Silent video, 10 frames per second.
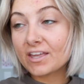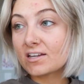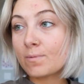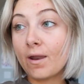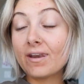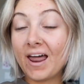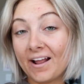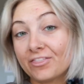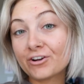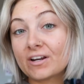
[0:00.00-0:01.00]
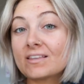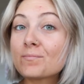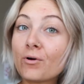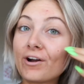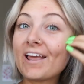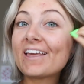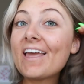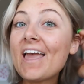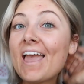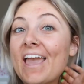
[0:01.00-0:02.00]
It is about nine thirty in the morning